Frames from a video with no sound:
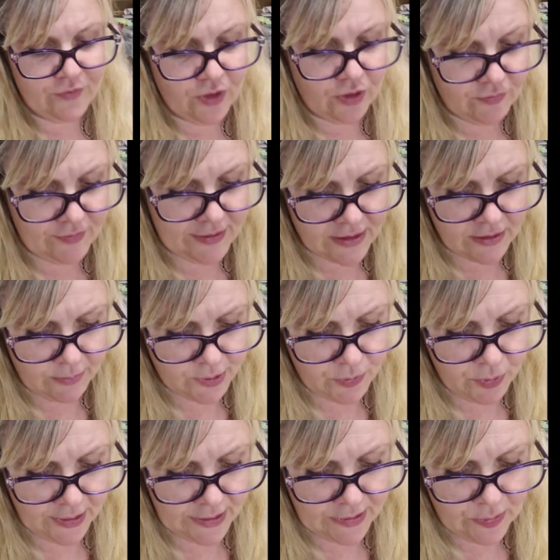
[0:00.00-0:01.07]
got, they're going
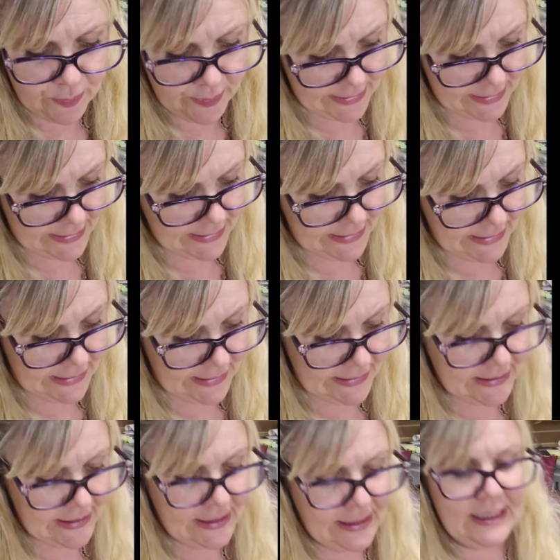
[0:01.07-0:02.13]
quite
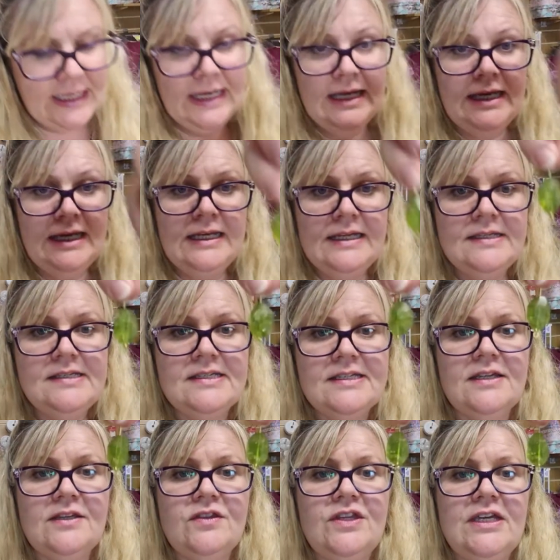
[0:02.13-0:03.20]
quickly, is
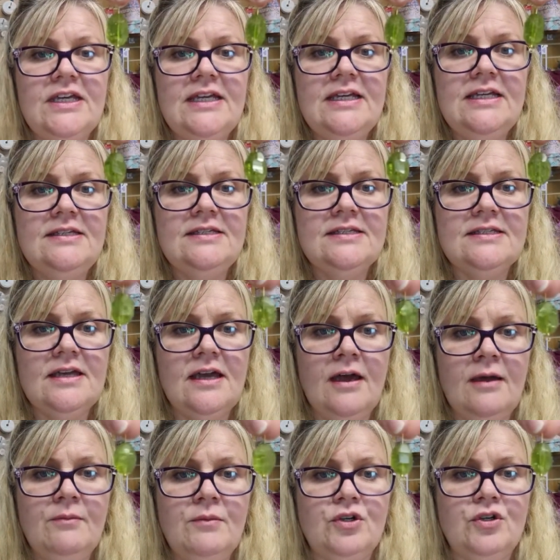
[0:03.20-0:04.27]
these
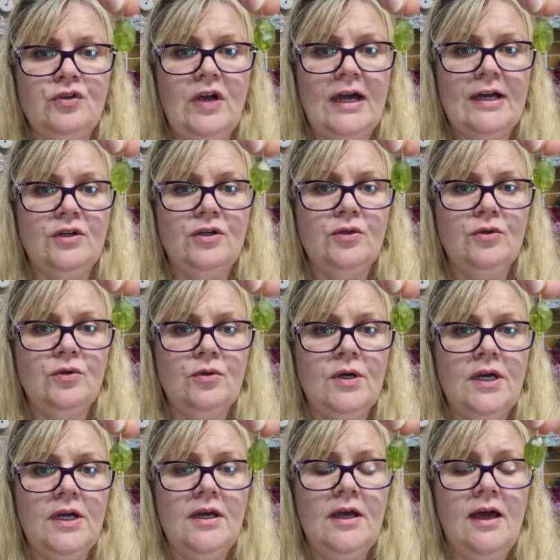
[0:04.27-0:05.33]
crackle
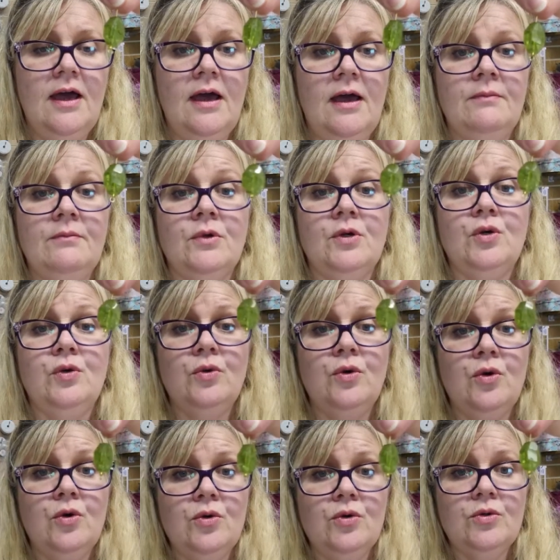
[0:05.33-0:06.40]

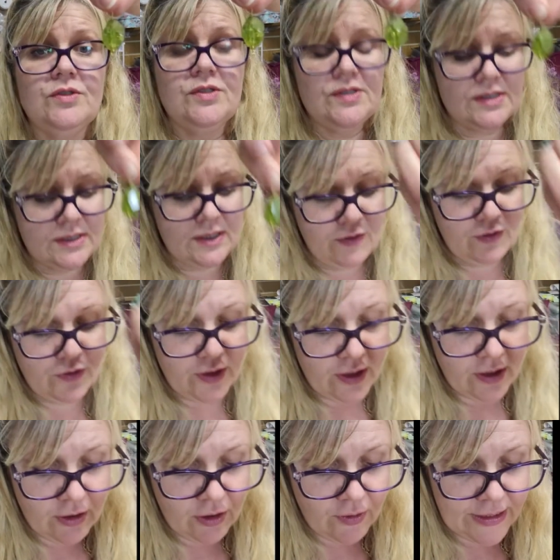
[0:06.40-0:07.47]
quartz that
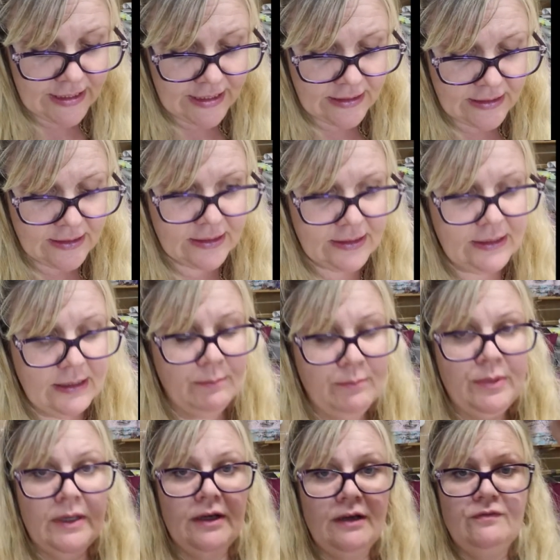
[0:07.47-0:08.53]
are in a
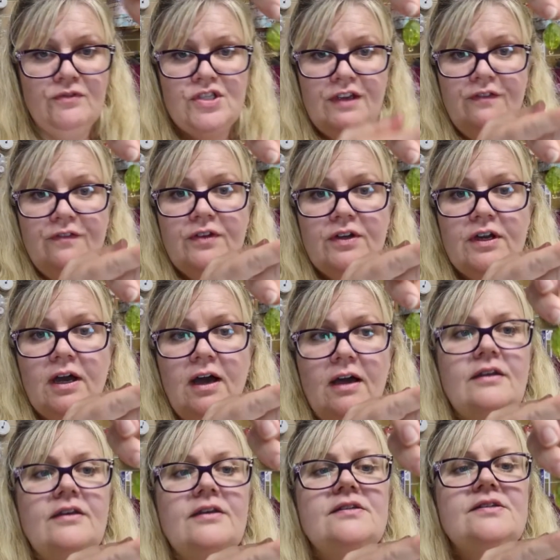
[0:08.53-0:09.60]
number of different
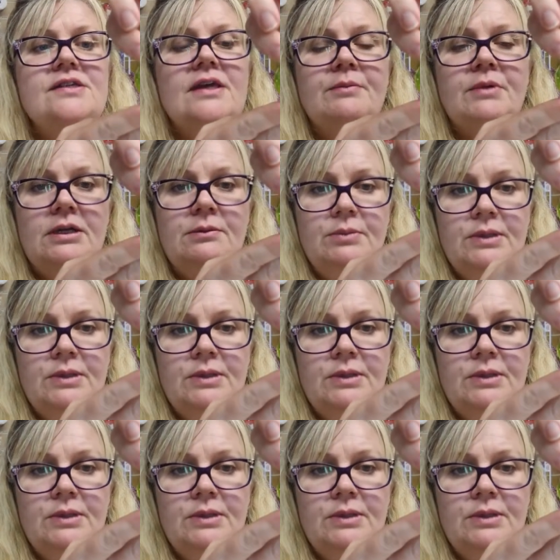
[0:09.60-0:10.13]
colours. I'm going to be